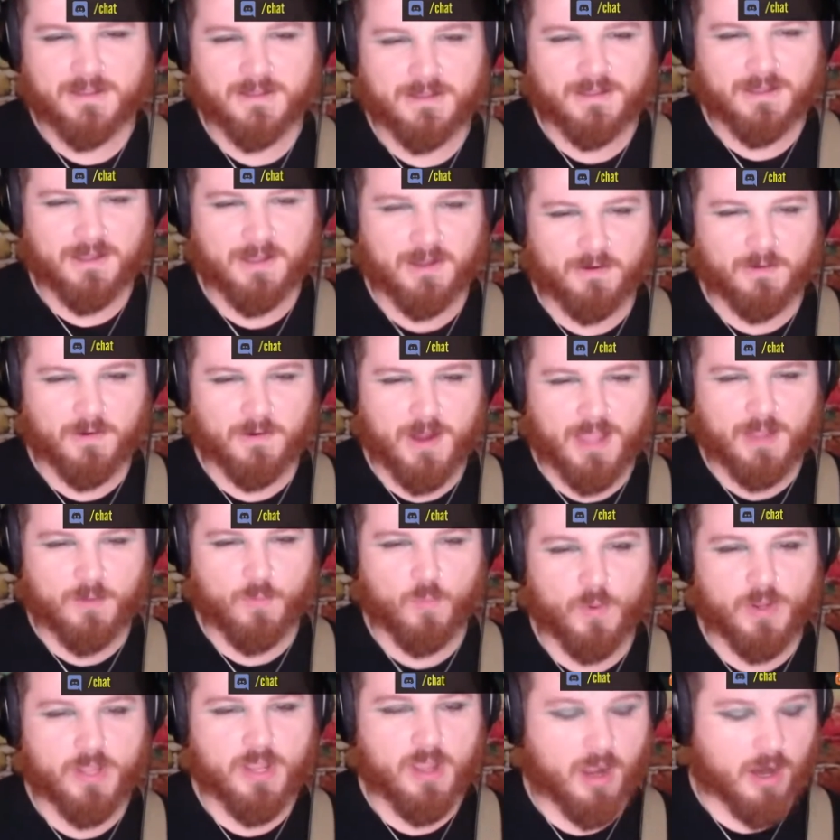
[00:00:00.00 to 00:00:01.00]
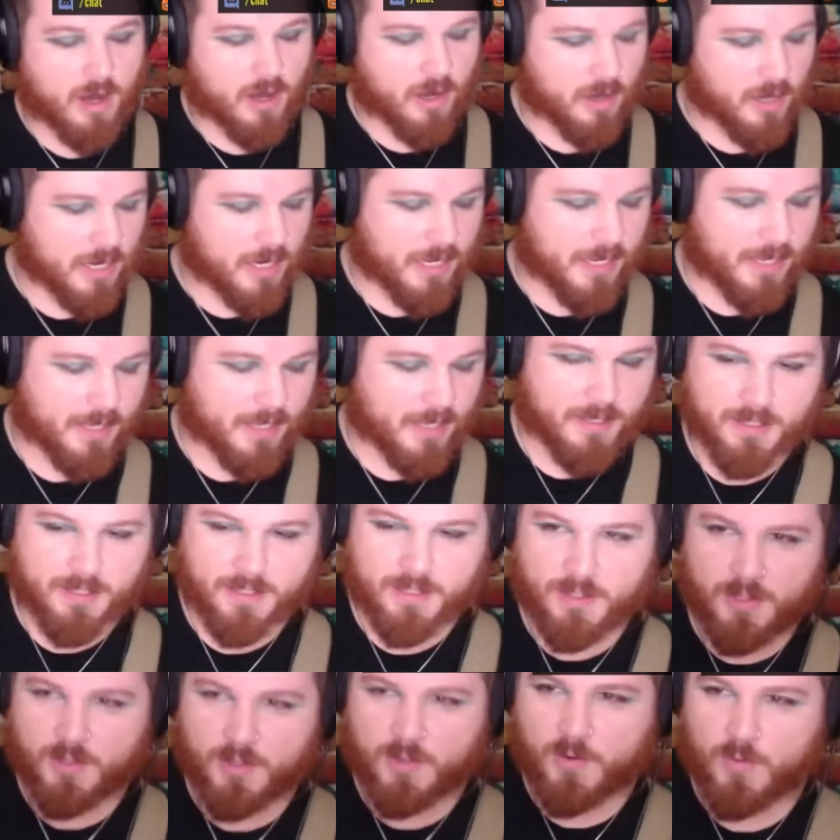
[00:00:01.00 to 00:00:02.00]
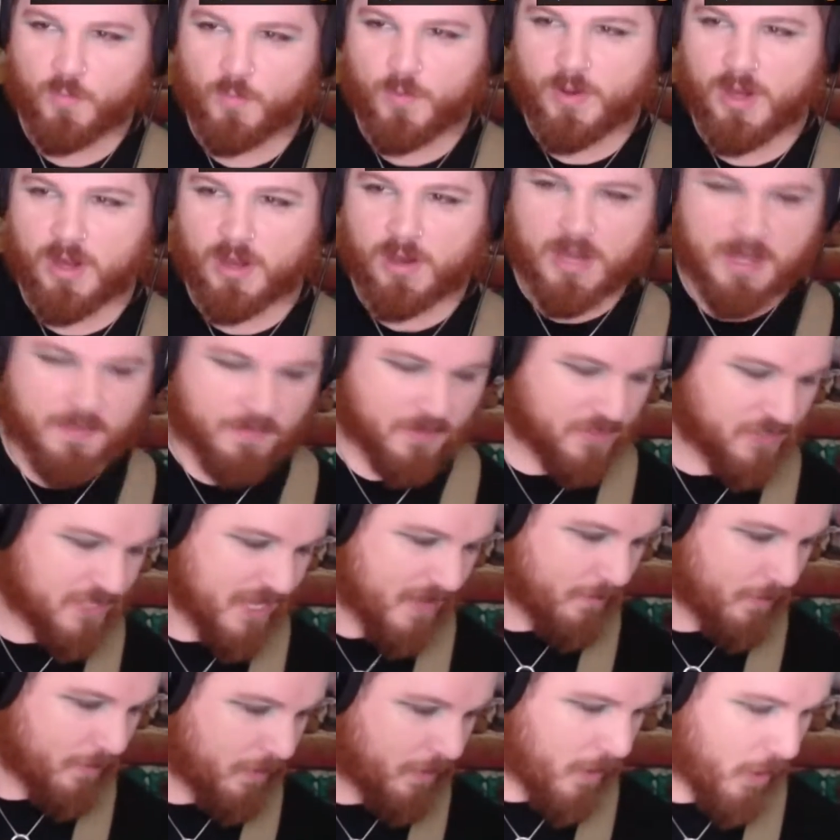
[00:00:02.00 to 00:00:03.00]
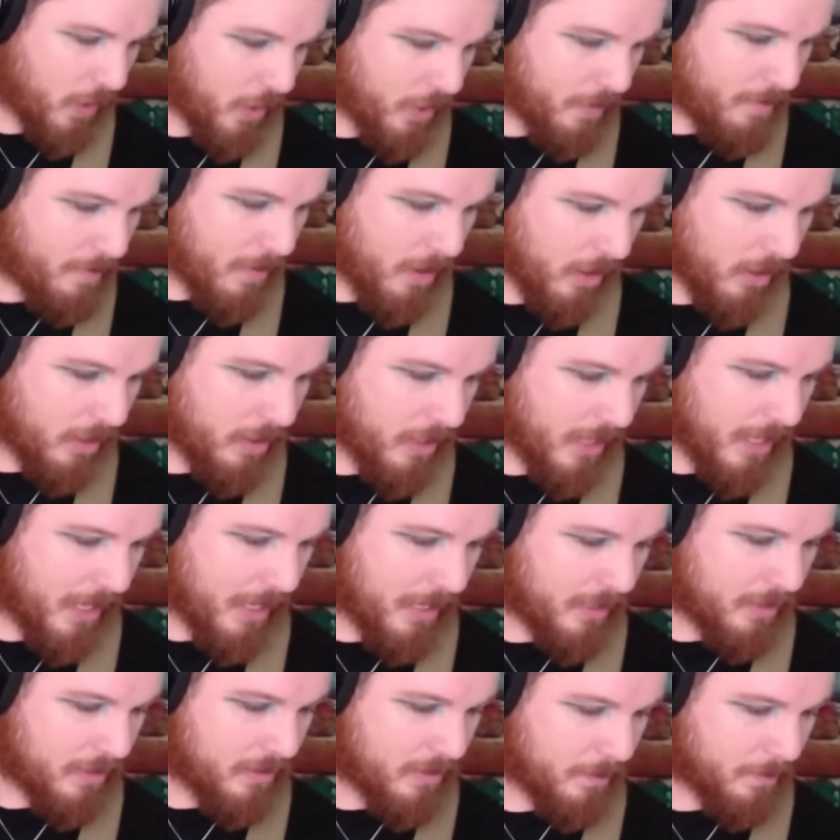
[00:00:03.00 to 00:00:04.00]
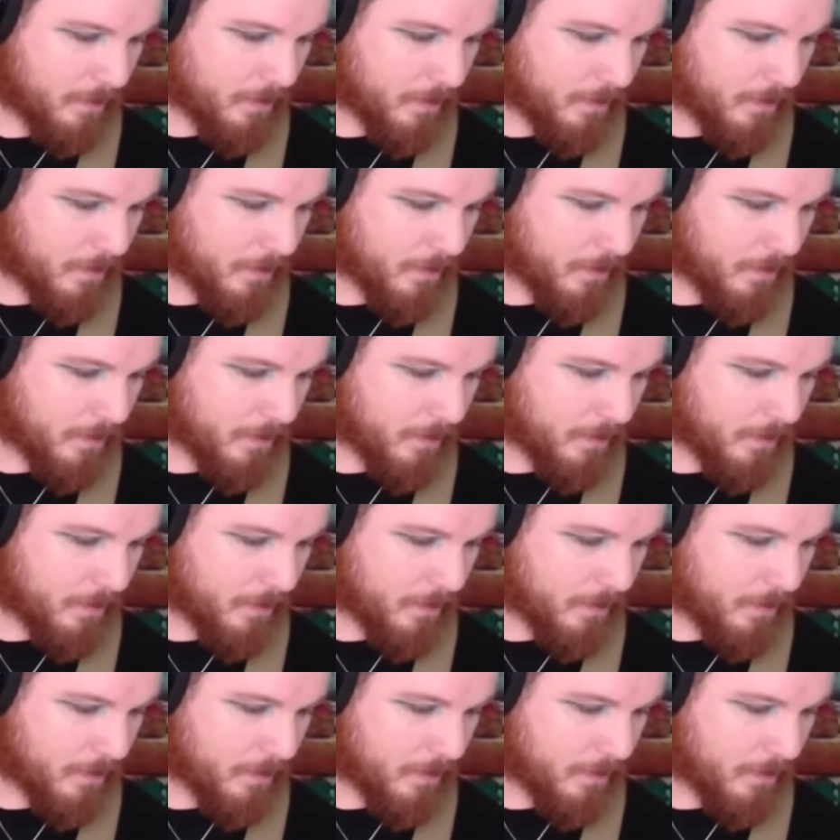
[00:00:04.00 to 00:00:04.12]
All right, we are at the 7:30 mark, and